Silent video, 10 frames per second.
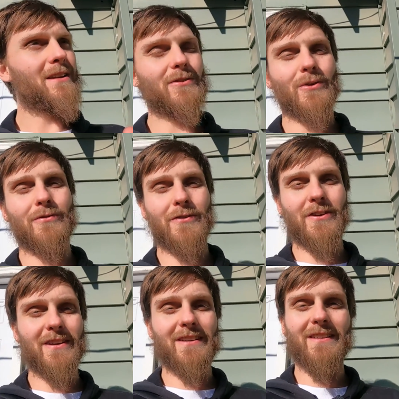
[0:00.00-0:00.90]
Don't
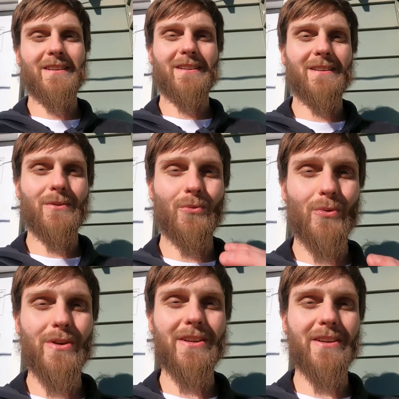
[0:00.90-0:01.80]
forget,
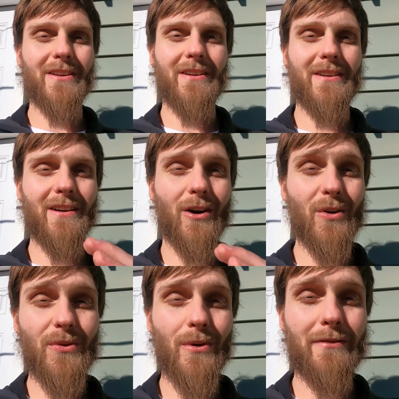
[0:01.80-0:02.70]
we
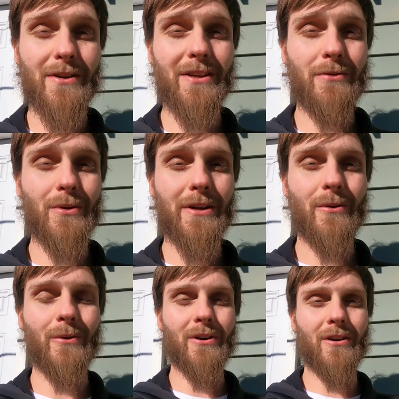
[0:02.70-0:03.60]
also have a giveaway
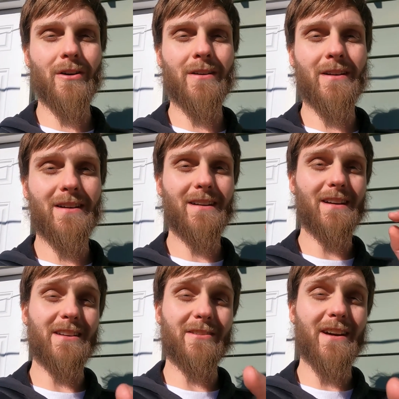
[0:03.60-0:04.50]
going on
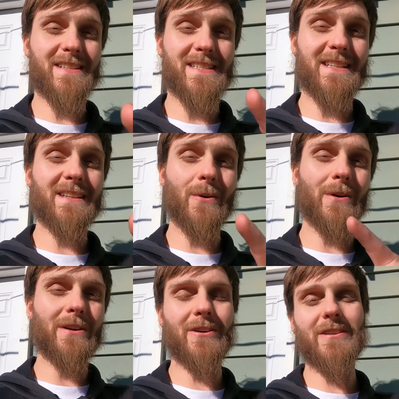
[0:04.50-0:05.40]
you guys need to
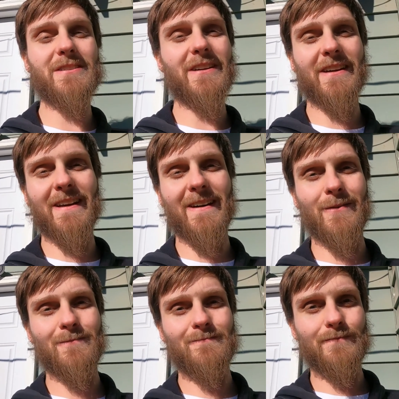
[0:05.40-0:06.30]
go enter it check it
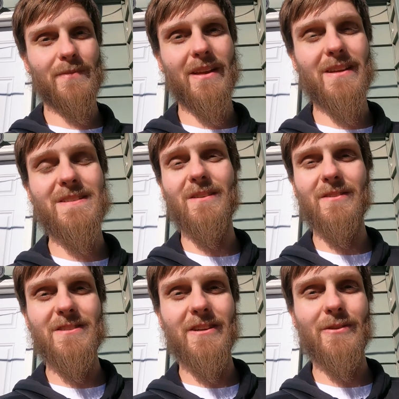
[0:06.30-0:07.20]
out that is
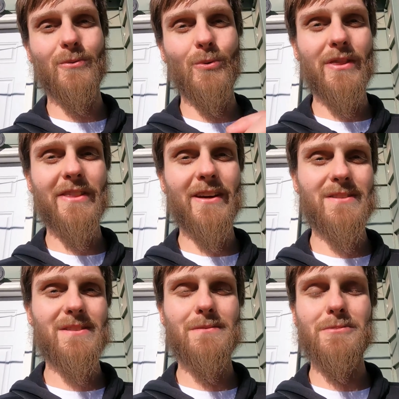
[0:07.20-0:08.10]
on the channel
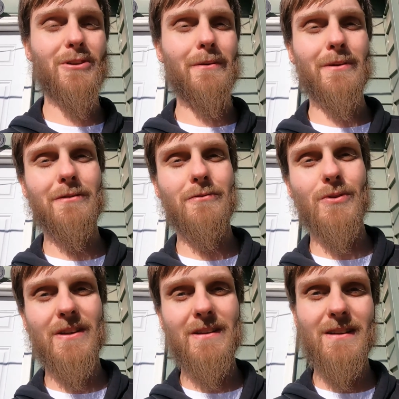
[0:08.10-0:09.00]
1000 subscriber
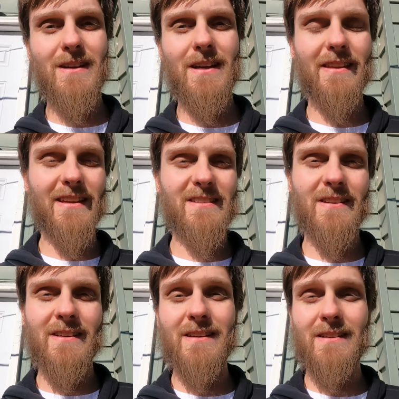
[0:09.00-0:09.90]
giveaway and that's
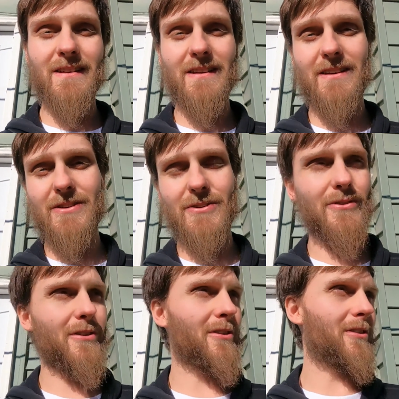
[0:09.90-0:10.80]
going to end
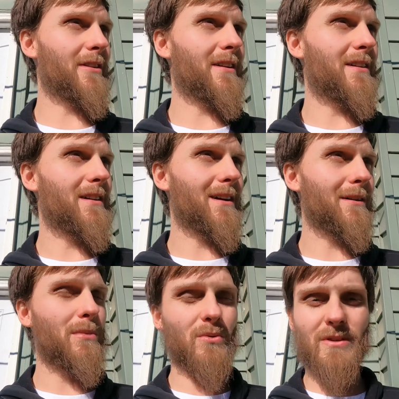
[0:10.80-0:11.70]
here on
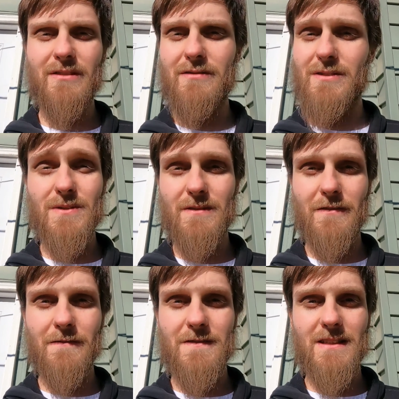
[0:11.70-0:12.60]
i believe is the
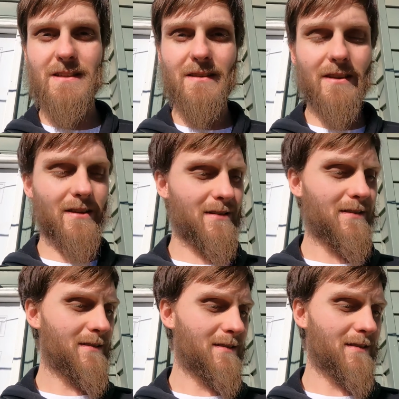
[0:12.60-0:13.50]
15th
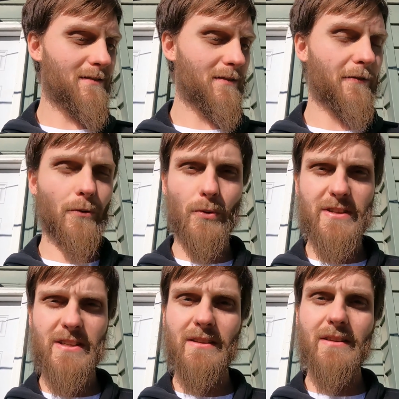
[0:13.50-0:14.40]
the
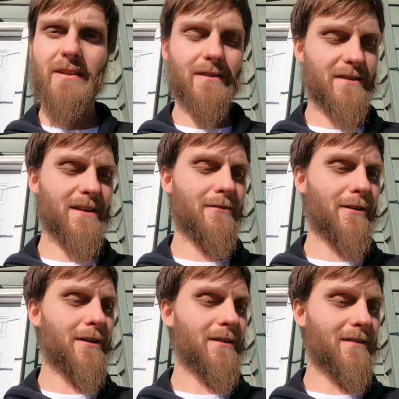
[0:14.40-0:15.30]
14th is that
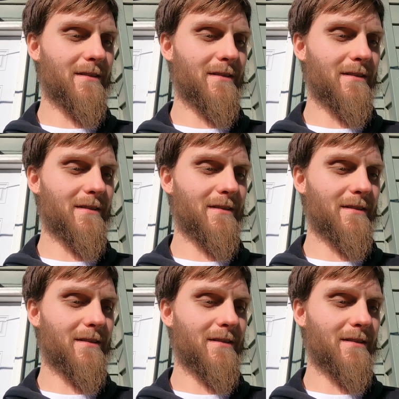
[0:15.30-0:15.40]
right